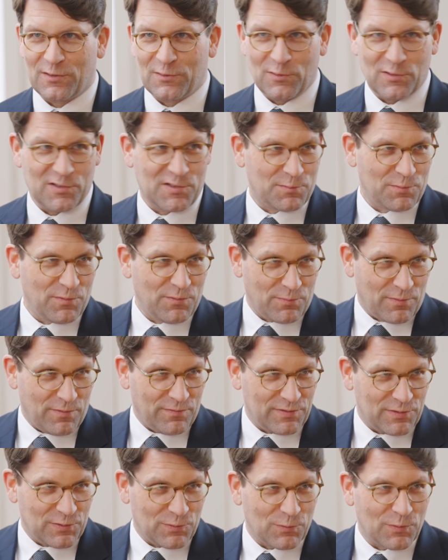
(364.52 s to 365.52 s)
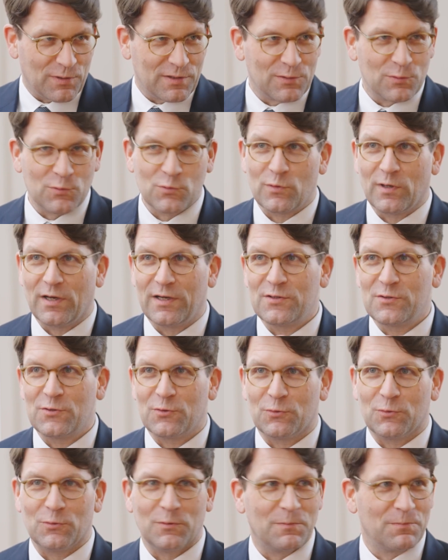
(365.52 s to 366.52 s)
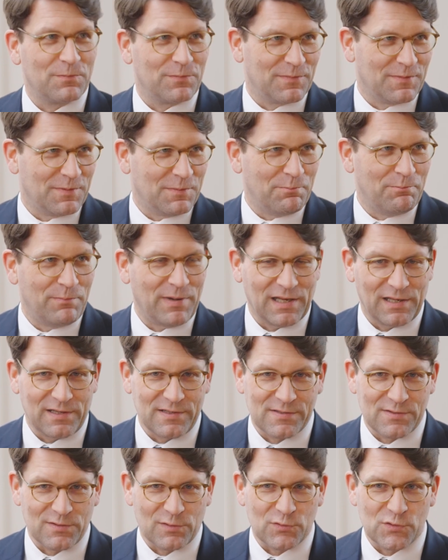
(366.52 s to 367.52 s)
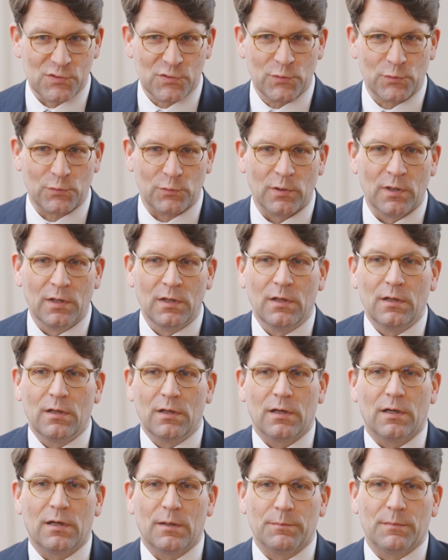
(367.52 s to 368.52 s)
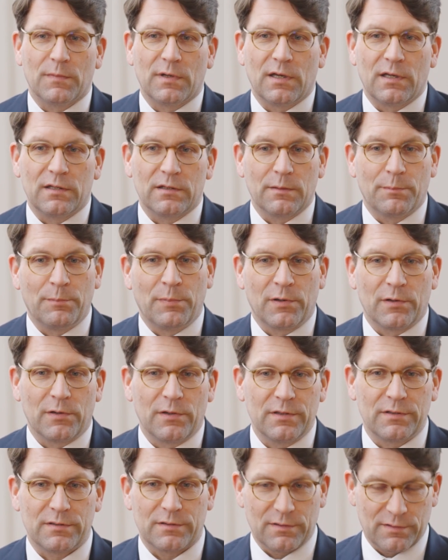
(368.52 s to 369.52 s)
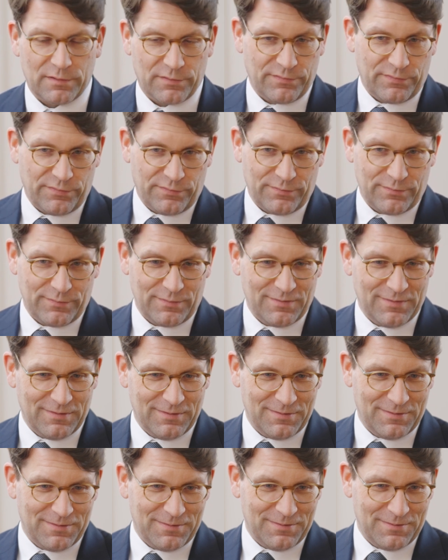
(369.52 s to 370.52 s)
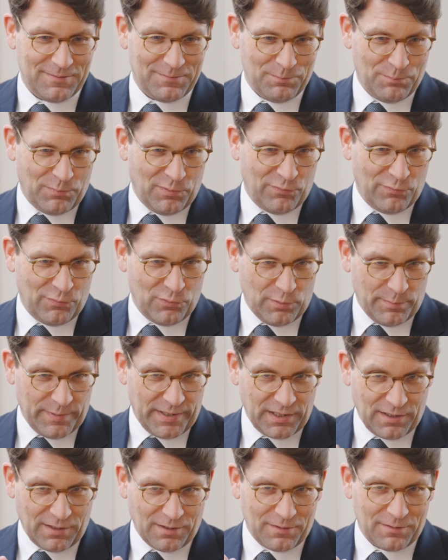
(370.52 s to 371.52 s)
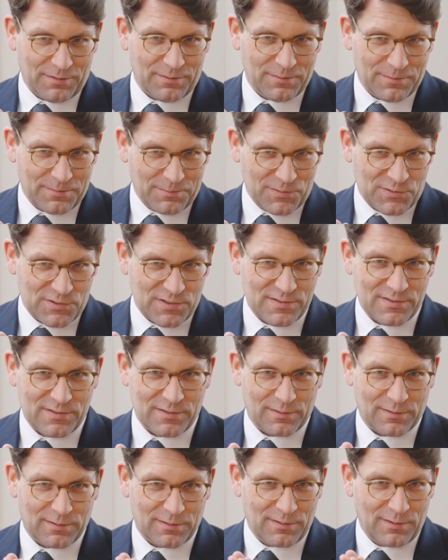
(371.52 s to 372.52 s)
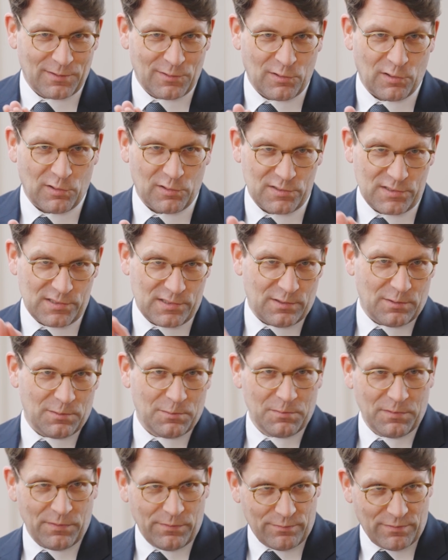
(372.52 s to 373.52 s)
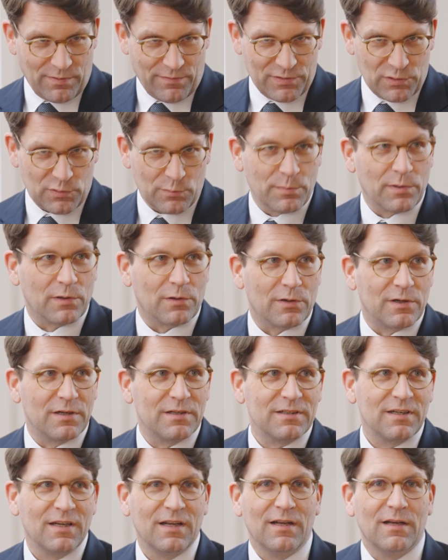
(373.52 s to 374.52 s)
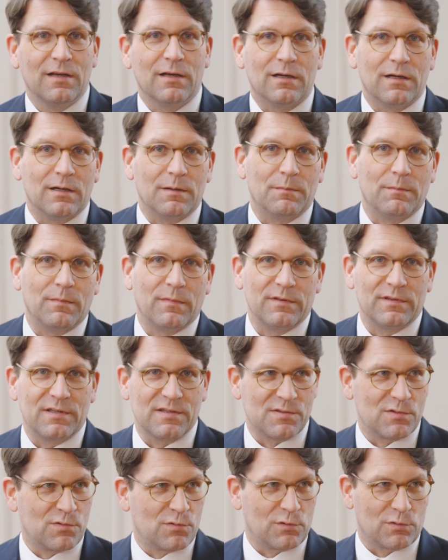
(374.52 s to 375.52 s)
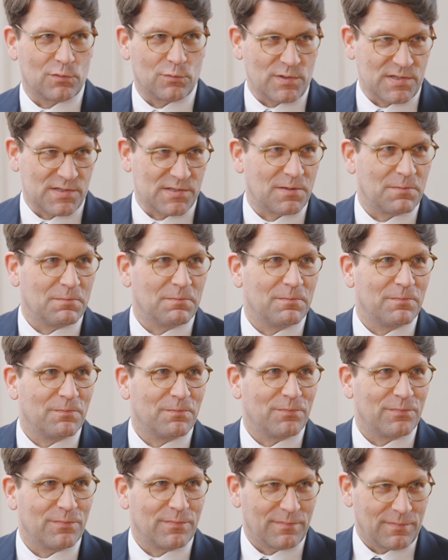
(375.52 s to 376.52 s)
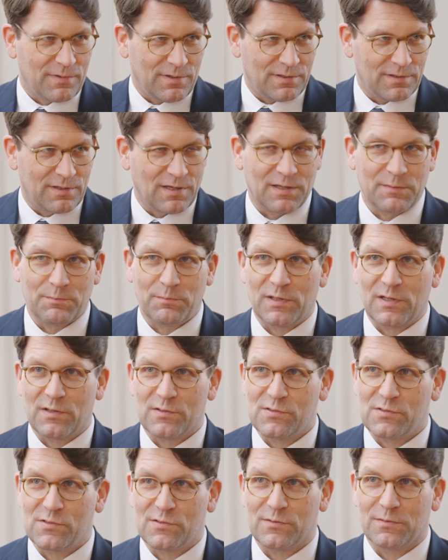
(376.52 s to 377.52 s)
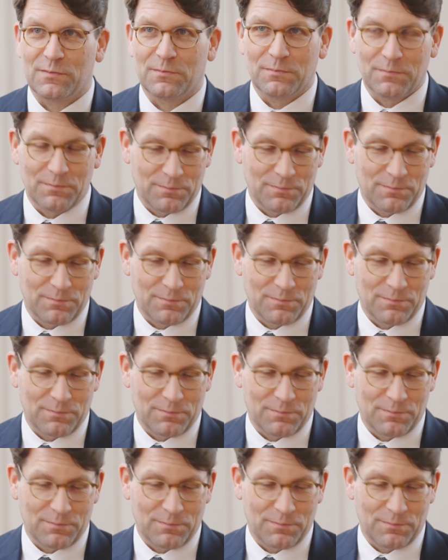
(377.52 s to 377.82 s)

are cost with revenue, and you try to balance those two. And the part of performing, which is the cost with revenue part, there's a certain risk in that, because